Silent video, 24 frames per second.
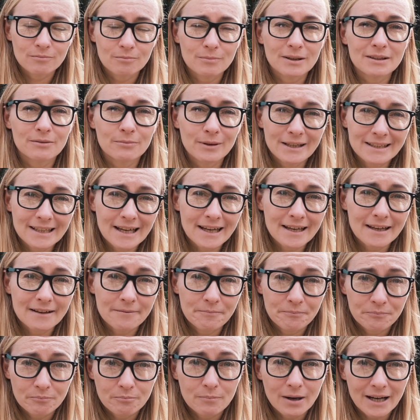But when I
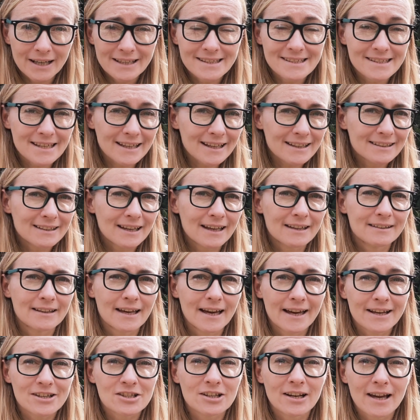buy it secondhand,
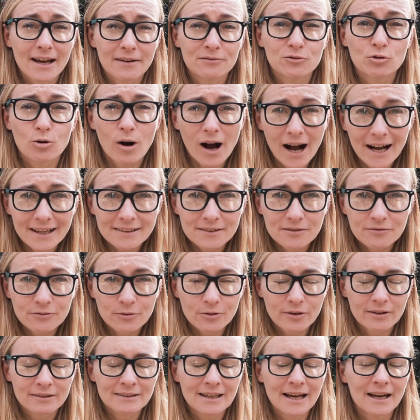I actually have to hunt
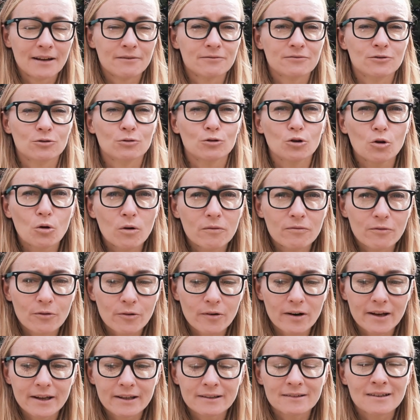for it. I have to look
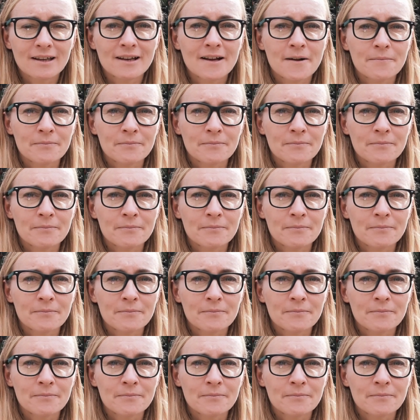for it.